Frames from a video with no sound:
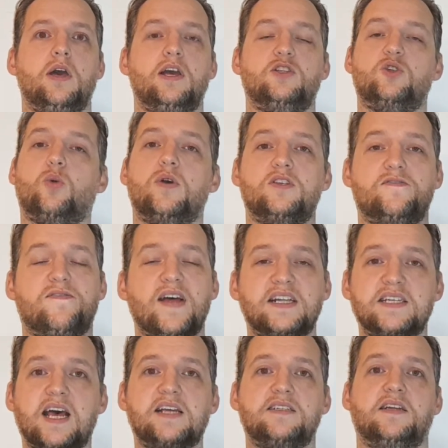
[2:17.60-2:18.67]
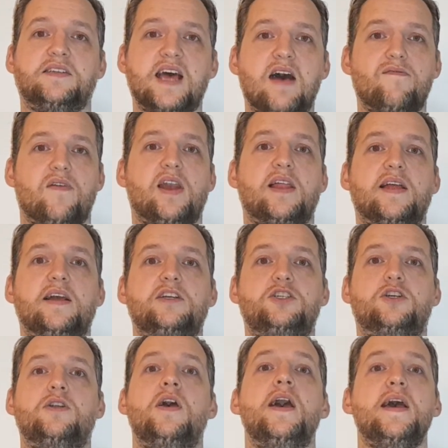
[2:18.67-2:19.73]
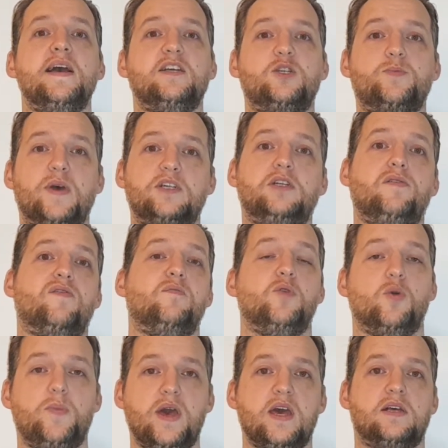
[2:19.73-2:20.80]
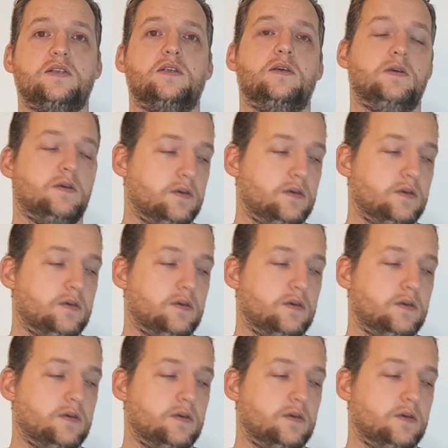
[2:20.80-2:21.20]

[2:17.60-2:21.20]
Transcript: It's always fantastic to have validation, especially from your peers.